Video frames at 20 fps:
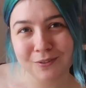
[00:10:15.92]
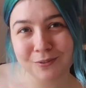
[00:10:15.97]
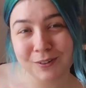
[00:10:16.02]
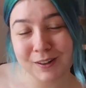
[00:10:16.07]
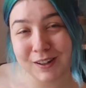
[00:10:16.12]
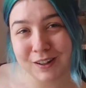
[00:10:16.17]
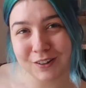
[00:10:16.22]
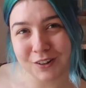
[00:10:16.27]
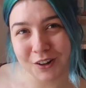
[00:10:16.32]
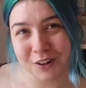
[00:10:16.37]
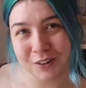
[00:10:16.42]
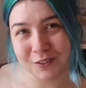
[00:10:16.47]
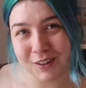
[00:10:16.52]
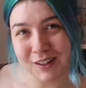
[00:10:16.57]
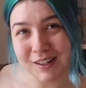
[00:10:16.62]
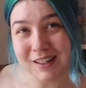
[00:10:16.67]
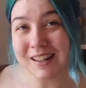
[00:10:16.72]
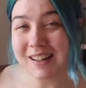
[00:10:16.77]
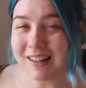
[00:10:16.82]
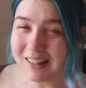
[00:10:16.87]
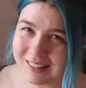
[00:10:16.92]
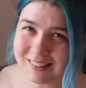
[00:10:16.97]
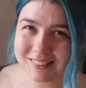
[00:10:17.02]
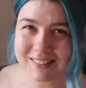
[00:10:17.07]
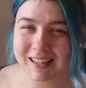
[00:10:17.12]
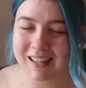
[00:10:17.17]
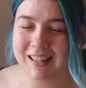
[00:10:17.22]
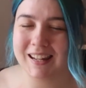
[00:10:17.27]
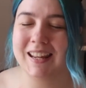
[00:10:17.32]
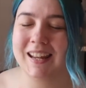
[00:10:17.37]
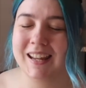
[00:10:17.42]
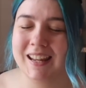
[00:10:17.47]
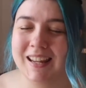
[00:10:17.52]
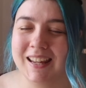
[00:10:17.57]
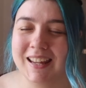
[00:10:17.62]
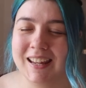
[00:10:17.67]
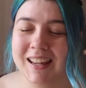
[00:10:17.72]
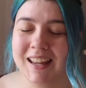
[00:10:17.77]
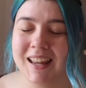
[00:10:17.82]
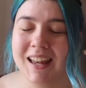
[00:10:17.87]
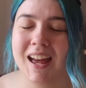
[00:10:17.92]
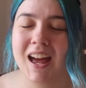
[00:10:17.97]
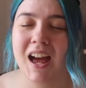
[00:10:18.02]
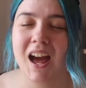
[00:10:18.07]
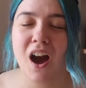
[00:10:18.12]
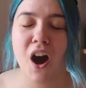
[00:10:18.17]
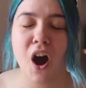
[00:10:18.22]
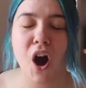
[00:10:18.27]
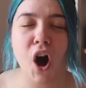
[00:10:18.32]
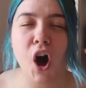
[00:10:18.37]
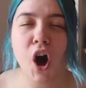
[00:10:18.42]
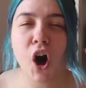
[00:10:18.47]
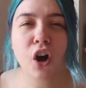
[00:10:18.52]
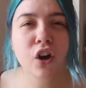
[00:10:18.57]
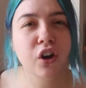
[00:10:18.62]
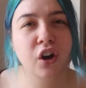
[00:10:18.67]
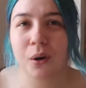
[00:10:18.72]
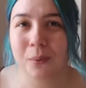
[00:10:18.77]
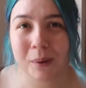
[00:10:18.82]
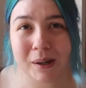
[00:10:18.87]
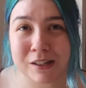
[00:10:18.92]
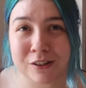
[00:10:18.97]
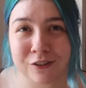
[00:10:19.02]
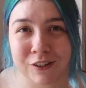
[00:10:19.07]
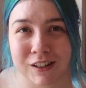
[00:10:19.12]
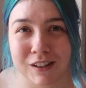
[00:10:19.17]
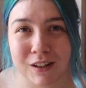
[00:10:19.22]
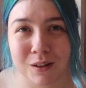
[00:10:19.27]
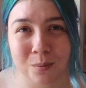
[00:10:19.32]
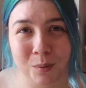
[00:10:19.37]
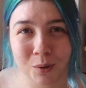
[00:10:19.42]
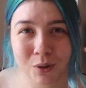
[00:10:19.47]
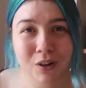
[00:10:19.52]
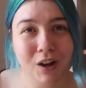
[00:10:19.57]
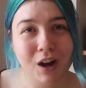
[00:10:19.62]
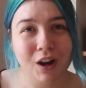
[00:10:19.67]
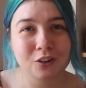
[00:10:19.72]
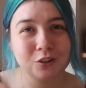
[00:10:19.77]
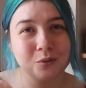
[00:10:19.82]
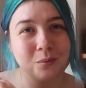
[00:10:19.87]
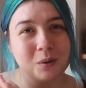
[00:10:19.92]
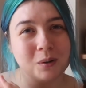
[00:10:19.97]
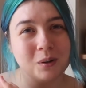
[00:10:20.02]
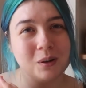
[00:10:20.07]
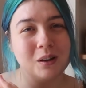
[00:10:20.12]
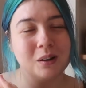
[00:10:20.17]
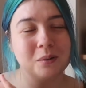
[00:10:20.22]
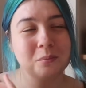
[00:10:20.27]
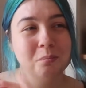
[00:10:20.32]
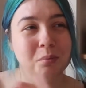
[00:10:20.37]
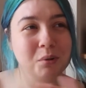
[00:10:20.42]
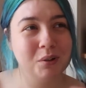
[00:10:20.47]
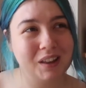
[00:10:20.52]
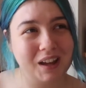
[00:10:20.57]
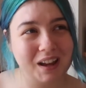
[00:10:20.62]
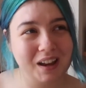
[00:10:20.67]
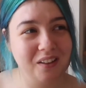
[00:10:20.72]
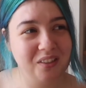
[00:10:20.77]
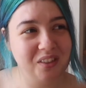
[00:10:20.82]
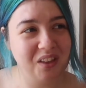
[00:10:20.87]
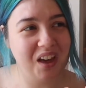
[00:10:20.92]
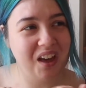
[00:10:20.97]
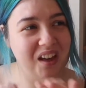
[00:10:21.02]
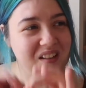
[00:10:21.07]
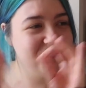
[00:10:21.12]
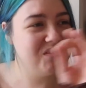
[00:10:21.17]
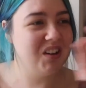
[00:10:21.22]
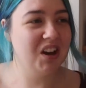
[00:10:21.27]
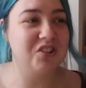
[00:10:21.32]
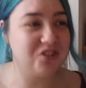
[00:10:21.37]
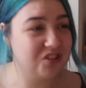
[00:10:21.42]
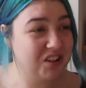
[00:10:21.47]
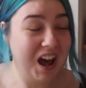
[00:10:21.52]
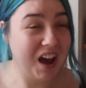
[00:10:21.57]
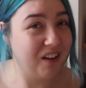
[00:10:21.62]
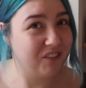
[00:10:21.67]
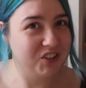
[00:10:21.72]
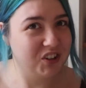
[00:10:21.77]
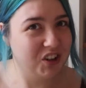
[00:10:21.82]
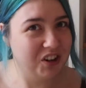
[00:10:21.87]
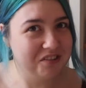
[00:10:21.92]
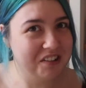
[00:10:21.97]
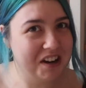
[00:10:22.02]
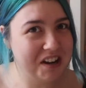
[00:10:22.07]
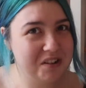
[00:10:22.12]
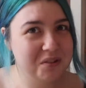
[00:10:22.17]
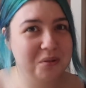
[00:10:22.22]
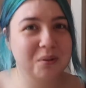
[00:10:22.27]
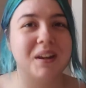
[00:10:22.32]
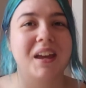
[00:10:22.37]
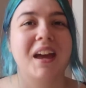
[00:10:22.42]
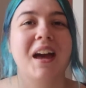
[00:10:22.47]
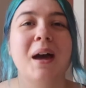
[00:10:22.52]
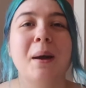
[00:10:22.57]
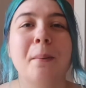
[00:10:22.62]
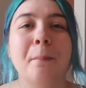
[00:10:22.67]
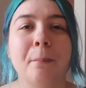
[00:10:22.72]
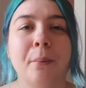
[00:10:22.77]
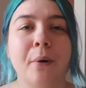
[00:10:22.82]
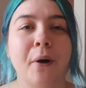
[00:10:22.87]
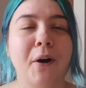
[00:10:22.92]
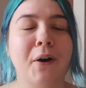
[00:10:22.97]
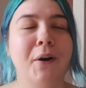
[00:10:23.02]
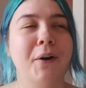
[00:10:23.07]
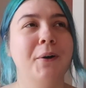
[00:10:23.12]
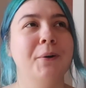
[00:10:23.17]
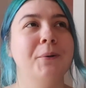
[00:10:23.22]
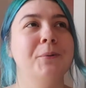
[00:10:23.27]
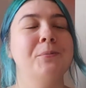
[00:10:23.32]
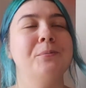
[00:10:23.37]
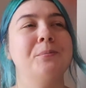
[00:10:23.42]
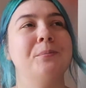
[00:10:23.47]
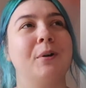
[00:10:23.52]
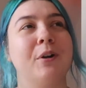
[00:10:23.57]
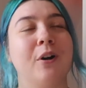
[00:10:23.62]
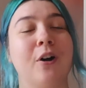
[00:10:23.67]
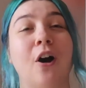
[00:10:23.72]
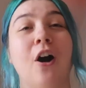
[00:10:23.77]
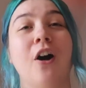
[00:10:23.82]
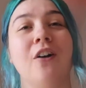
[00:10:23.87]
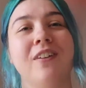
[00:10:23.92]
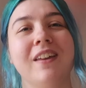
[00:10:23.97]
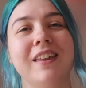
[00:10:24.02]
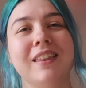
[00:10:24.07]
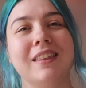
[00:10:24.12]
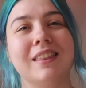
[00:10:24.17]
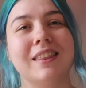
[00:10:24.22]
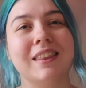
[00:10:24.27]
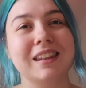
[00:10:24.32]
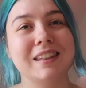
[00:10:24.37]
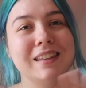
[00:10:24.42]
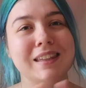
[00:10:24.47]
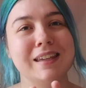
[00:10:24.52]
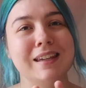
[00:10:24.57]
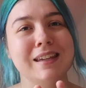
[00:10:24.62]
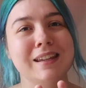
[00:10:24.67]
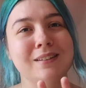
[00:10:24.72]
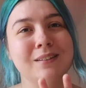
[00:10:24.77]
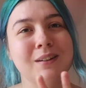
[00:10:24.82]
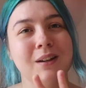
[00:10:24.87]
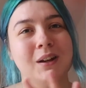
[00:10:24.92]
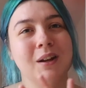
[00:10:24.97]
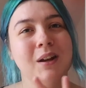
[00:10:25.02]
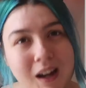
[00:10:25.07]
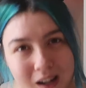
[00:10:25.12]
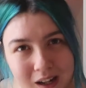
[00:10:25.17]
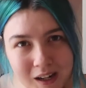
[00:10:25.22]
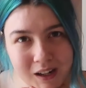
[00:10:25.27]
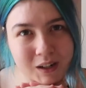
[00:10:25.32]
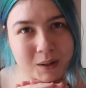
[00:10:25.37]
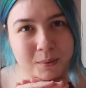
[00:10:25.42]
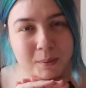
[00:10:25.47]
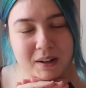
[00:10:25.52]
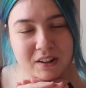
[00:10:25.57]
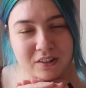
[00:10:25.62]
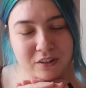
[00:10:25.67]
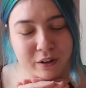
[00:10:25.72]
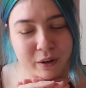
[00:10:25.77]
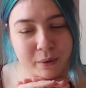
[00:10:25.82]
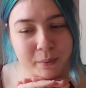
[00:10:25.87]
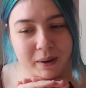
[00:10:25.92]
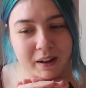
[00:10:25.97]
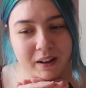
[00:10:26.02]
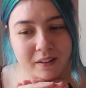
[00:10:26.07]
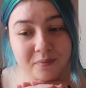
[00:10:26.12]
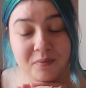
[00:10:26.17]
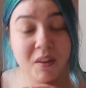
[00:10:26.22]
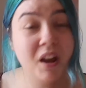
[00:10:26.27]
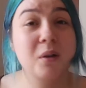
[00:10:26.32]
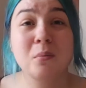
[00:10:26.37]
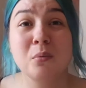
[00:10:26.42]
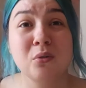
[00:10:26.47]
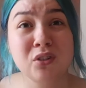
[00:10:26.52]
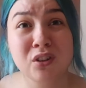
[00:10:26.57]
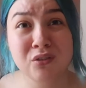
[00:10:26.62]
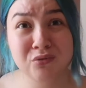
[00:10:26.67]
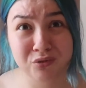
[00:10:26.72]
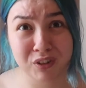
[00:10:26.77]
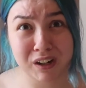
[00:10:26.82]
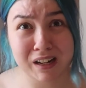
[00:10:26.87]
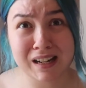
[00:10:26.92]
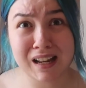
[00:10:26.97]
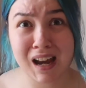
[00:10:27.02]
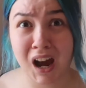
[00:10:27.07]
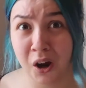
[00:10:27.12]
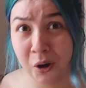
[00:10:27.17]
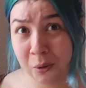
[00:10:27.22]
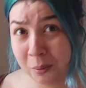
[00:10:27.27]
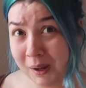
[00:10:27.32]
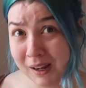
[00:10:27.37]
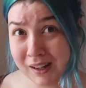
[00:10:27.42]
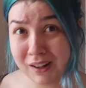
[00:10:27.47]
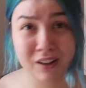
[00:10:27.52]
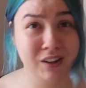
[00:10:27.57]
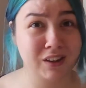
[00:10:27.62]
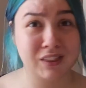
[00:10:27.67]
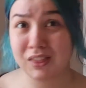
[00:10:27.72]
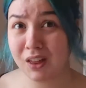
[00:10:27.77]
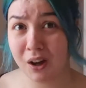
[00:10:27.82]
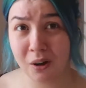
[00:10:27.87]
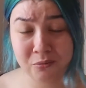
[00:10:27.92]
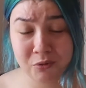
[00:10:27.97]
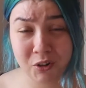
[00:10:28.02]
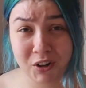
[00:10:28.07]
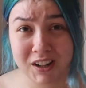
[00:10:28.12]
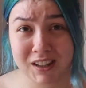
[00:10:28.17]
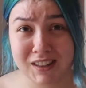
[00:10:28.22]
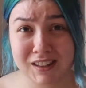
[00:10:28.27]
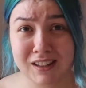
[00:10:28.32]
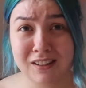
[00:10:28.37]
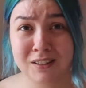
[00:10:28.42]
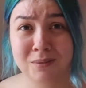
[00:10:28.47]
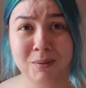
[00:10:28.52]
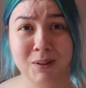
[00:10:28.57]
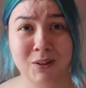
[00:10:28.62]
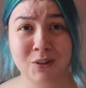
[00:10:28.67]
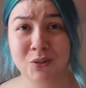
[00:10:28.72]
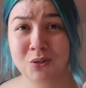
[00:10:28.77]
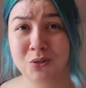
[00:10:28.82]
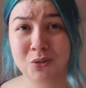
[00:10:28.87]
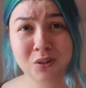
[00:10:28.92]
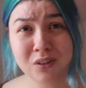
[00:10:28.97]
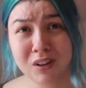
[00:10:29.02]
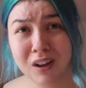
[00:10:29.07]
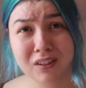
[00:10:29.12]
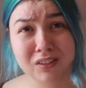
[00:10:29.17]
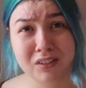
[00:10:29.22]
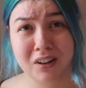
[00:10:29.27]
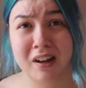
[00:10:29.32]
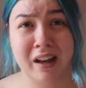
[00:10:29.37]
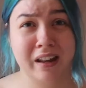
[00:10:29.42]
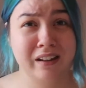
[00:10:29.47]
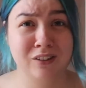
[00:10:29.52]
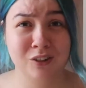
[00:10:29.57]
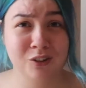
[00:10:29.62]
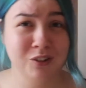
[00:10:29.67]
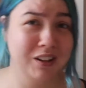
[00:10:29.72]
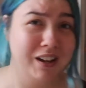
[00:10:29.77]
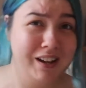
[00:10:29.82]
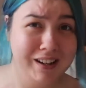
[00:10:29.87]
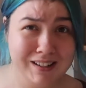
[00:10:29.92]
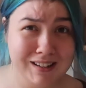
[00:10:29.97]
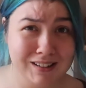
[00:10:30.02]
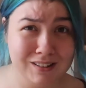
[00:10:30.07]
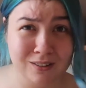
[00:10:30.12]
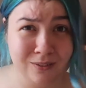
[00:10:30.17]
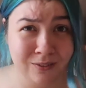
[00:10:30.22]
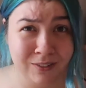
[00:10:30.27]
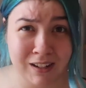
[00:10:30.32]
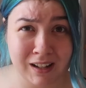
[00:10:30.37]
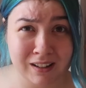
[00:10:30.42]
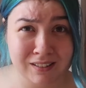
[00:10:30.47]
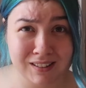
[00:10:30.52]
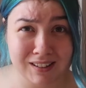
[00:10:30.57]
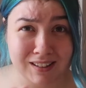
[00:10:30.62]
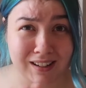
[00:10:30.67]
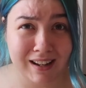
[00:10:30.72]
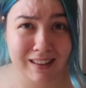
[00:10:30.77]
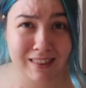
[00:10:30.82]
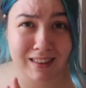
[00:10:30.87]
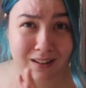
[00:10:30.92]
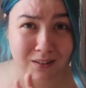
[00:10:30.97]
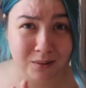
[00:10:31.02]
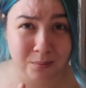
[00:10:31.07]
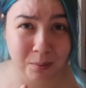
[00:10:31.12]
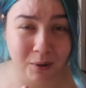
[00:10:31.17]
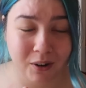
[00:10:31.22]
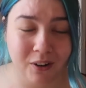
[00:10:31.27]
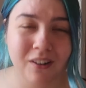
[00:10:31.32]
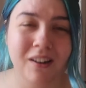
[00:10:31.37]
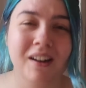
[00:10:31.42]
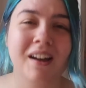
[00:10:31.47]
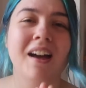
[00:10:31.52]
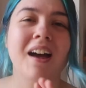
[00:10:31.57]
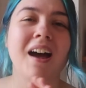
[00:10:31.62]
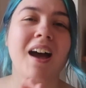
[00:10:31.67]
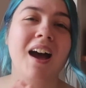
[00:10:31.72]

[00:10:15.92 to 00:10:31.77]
Finley Donovan is killing it. I can't wait to read this book. I just want to put that out there. I just haven't got round to it yet, but oh my god, I think that these are going to match so well. And I'm also really hoping like that I'm writing this because Good Girls got cancelled. I need something else to take that spot.